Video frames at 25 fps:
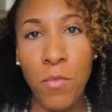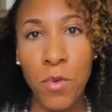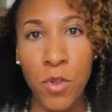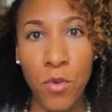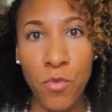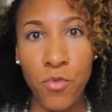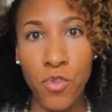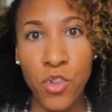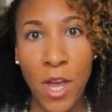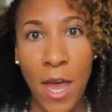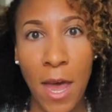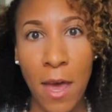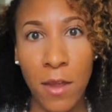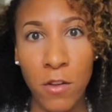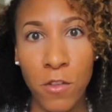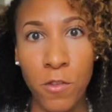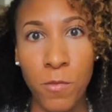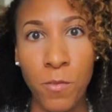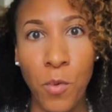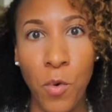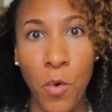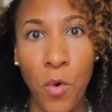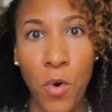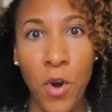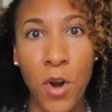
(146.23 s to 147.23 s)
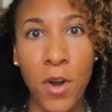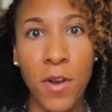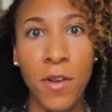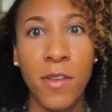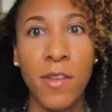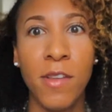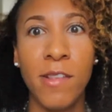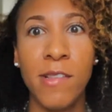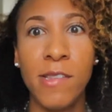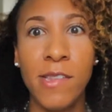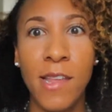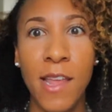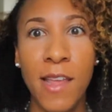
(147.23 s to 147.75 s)
when your child is born
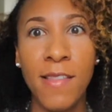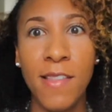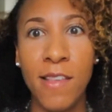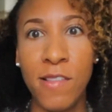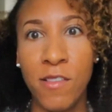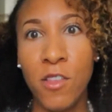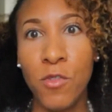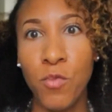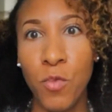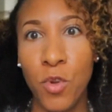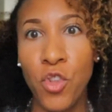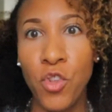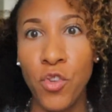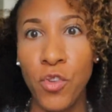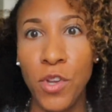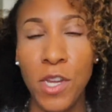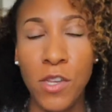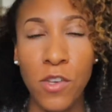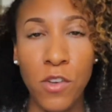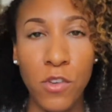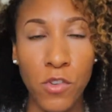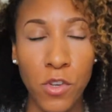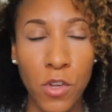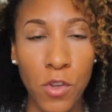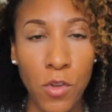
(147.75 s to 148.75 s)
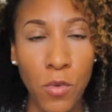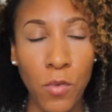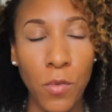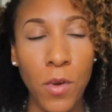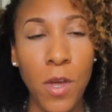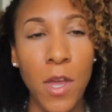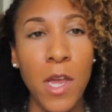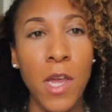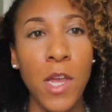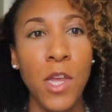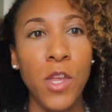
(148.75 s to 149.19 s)
to say this is what you need to do.